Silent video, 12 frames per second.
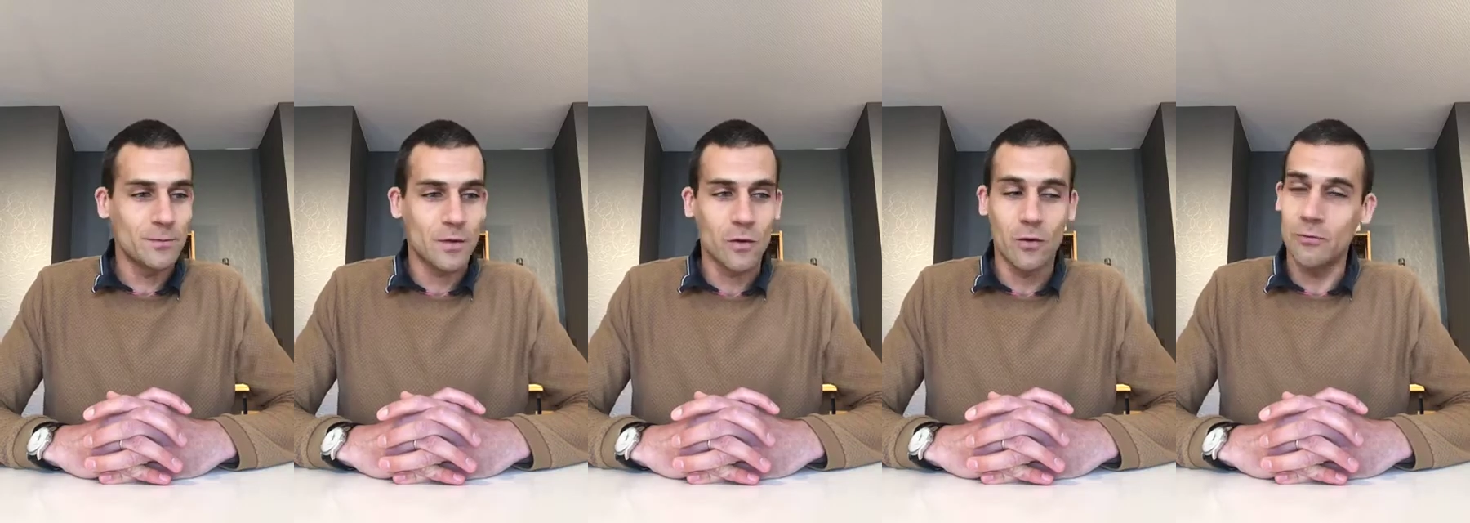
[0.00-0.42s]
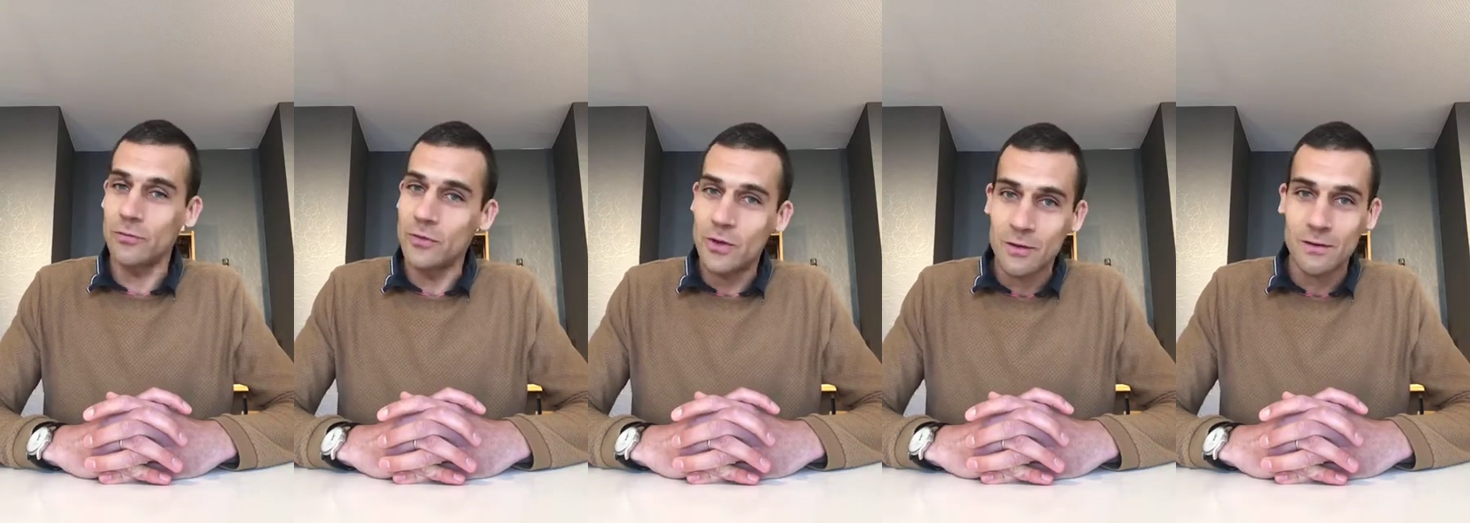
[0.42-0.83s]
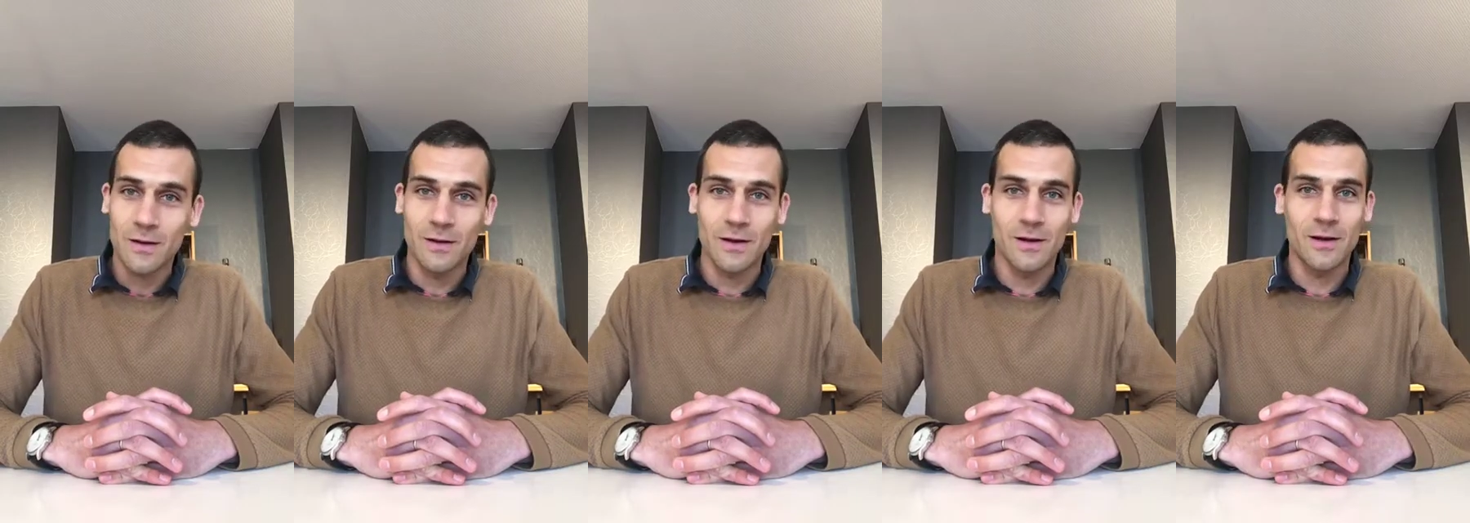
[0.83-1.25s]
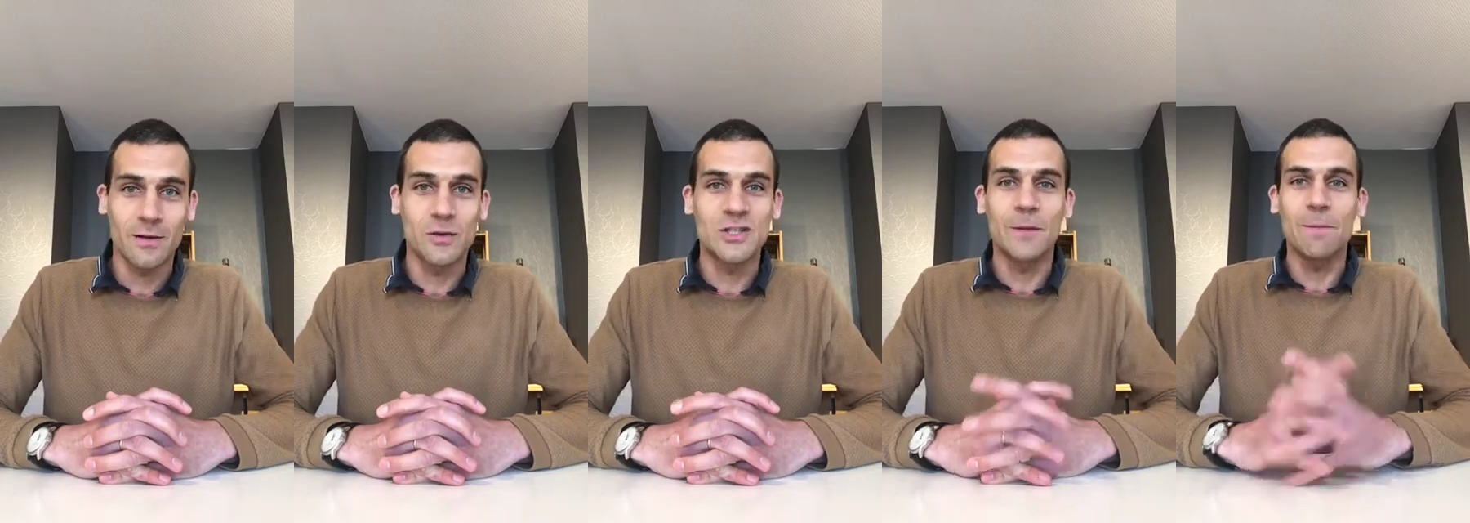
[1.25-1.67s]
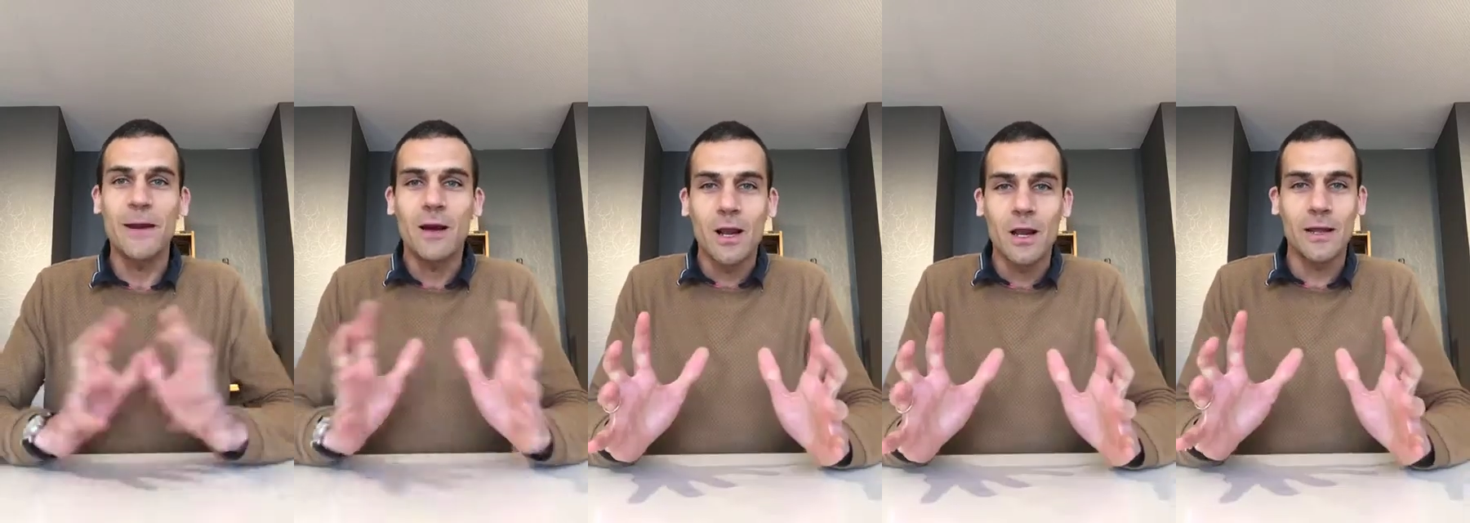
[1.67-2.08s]
So not the
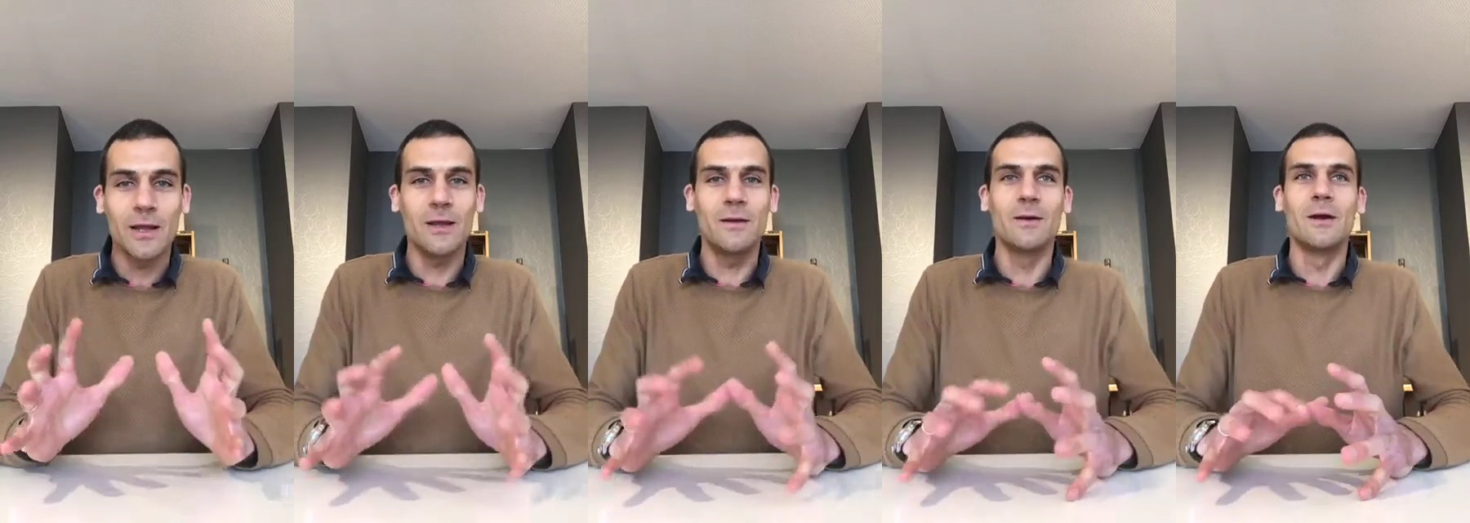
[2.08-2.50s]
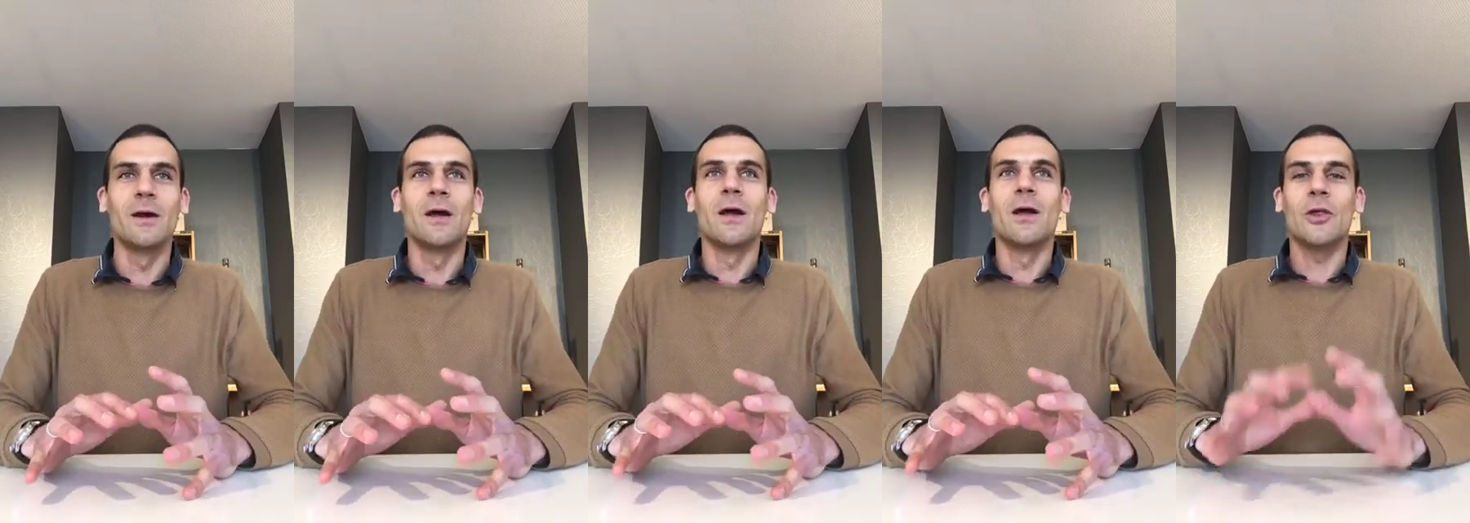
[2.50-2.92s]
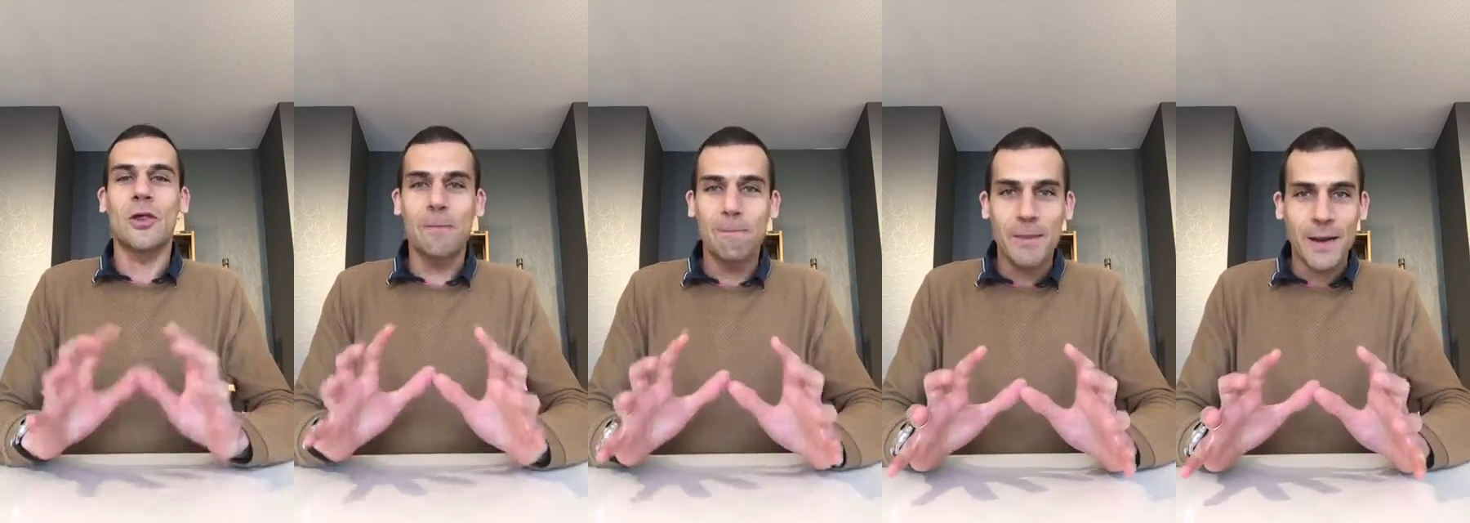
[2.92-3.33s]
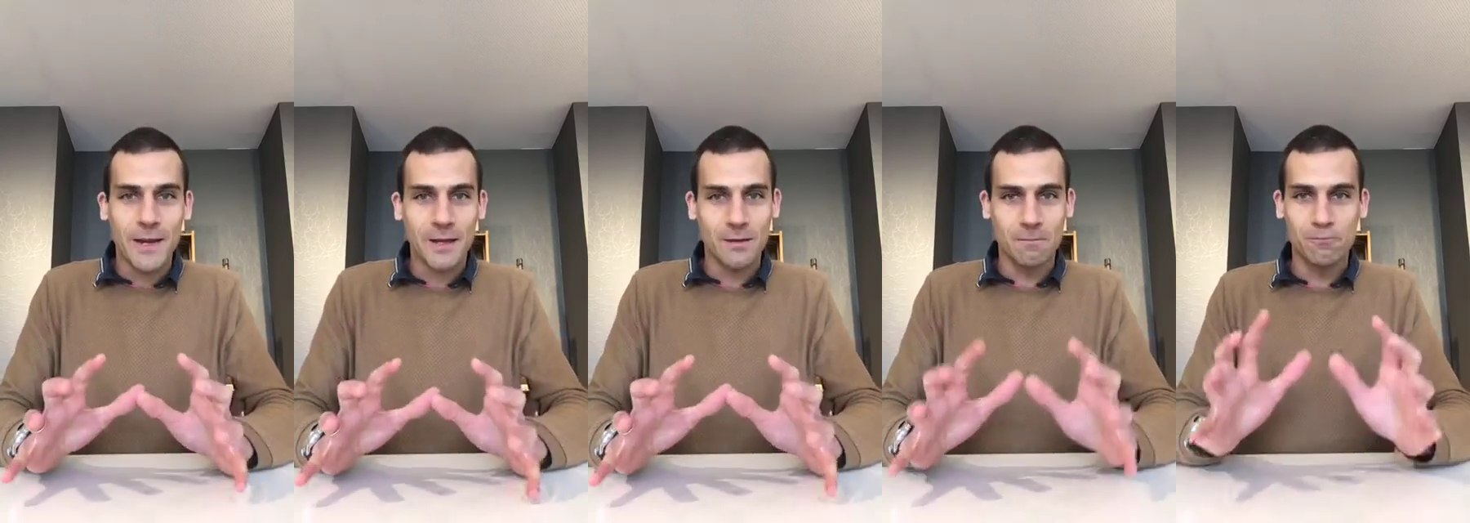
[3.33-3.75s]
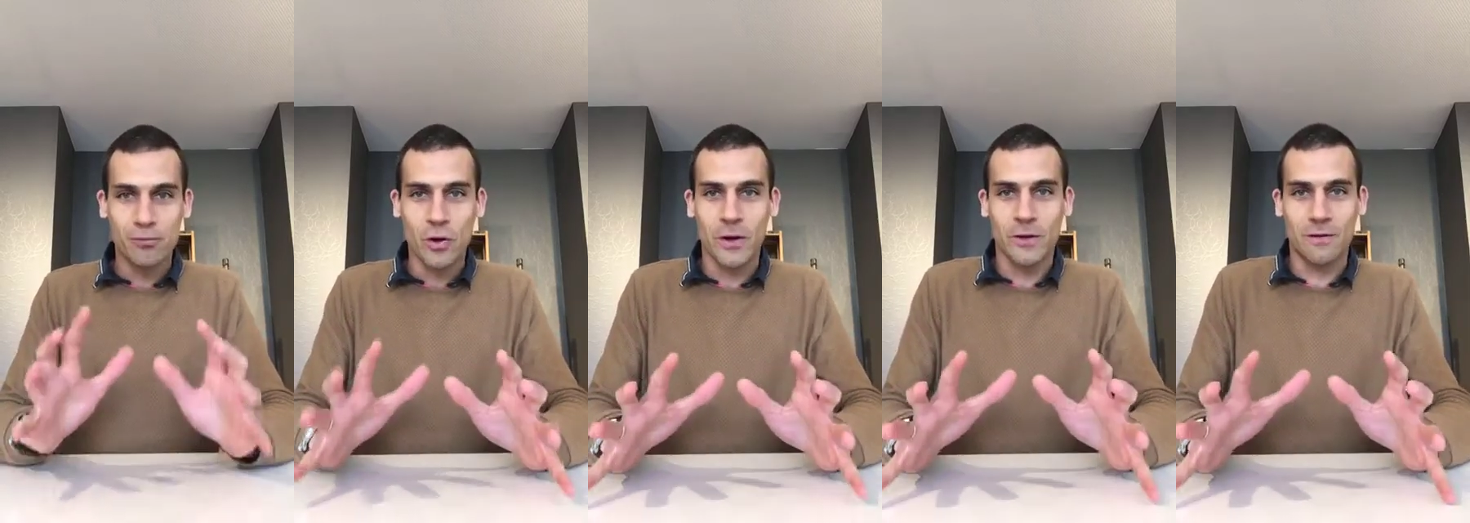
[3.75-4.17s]
typically Champagne
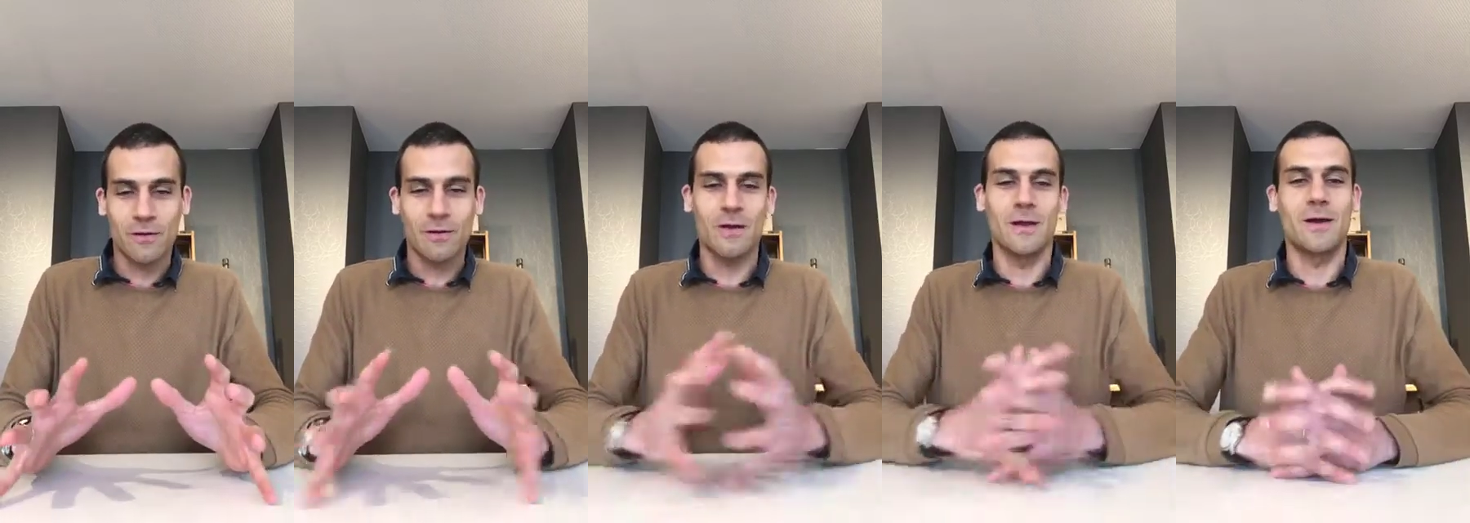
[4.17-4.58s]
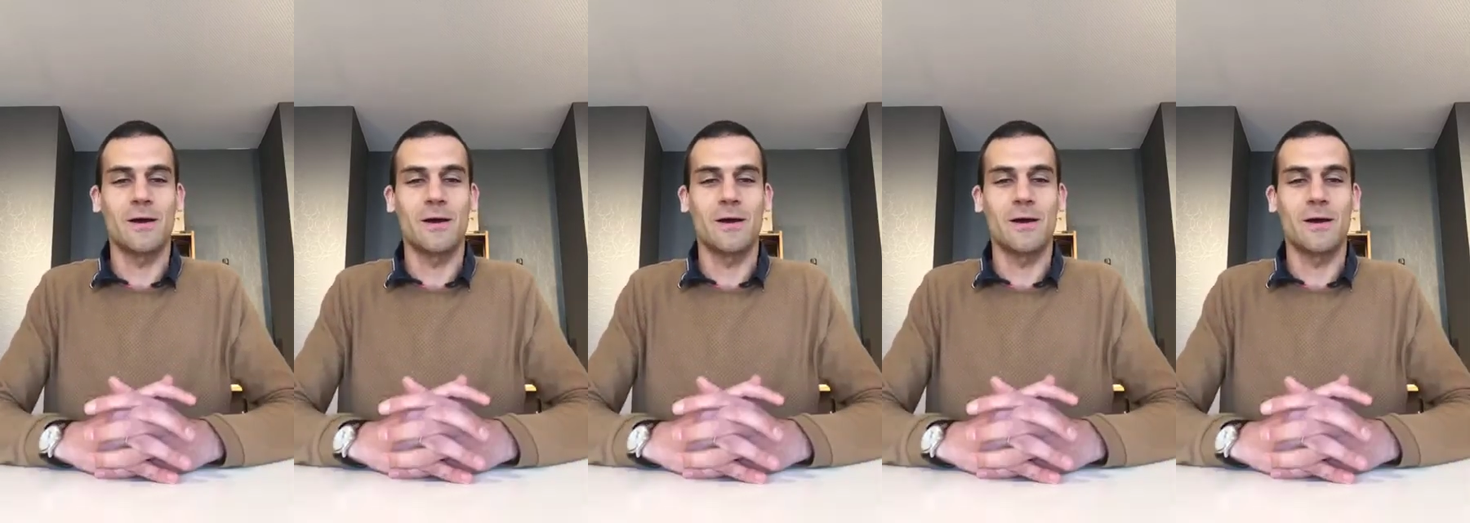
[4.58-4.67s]
products,